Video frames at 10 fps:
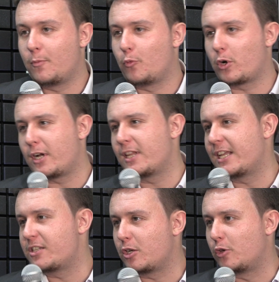What kind of
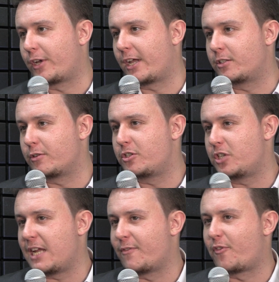things are you looking to
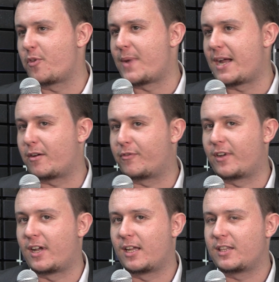achieve off the back of
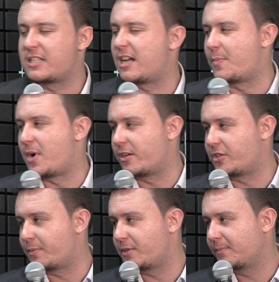these kind of
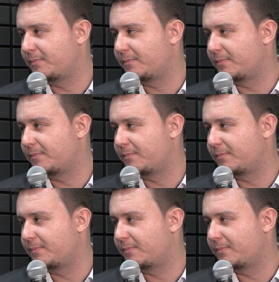partnerships?